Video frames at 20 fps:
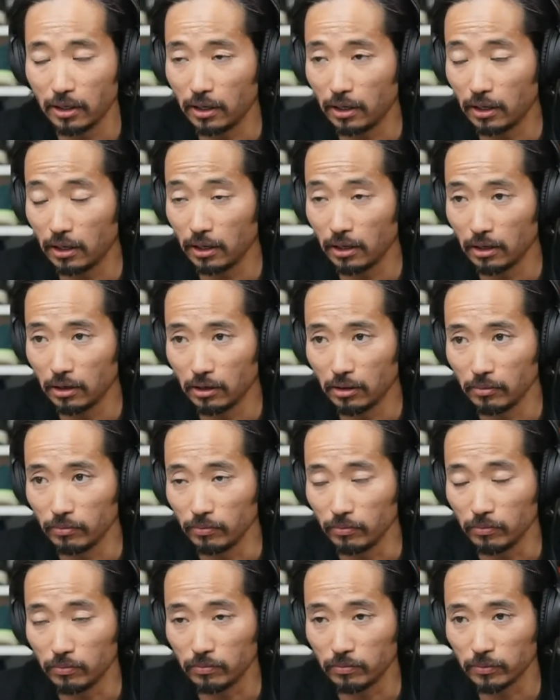
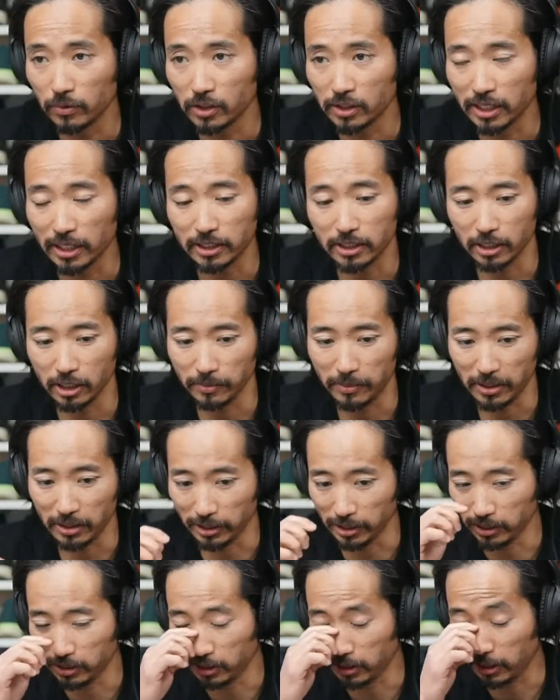Um, because that's going to be
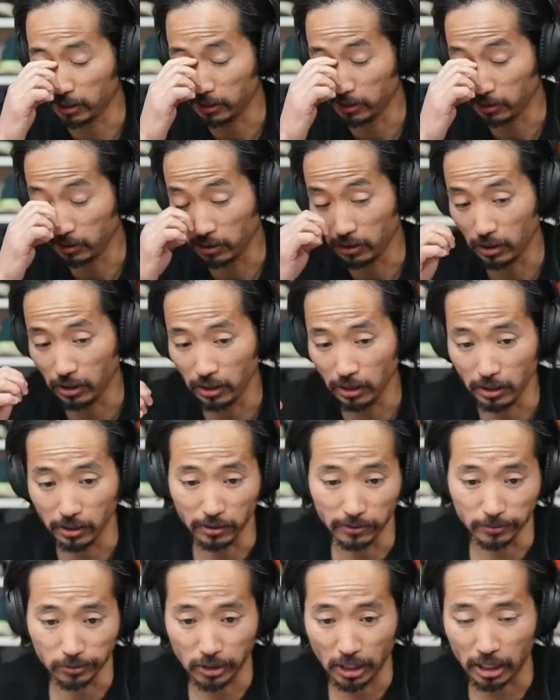nice and
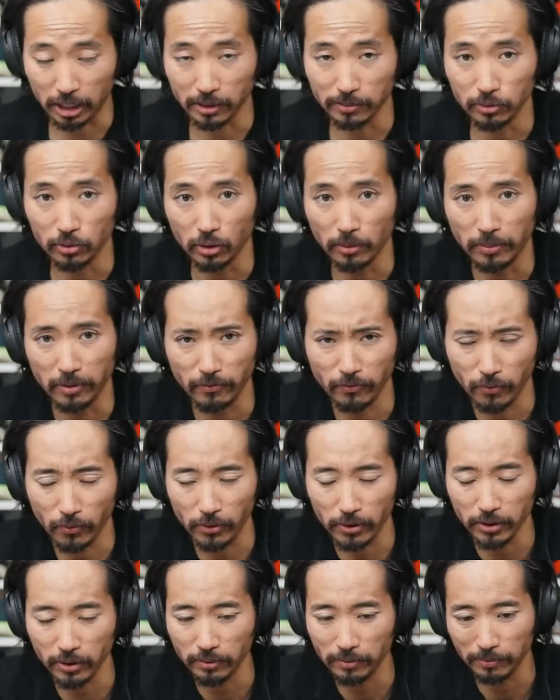uh, shock absorbing
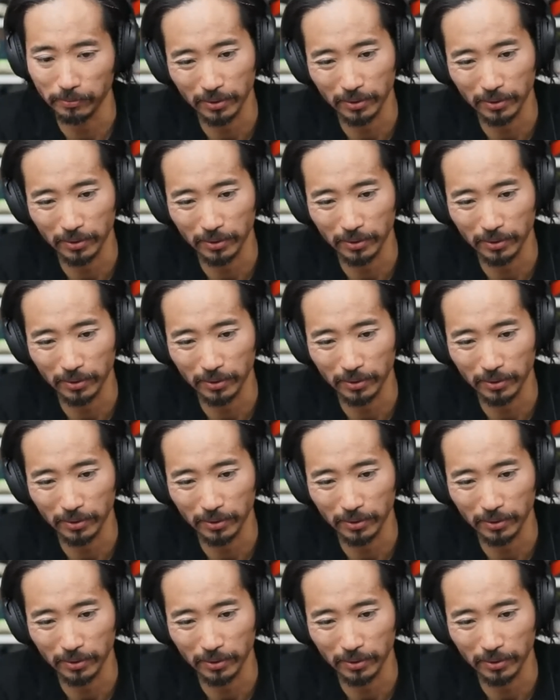for you,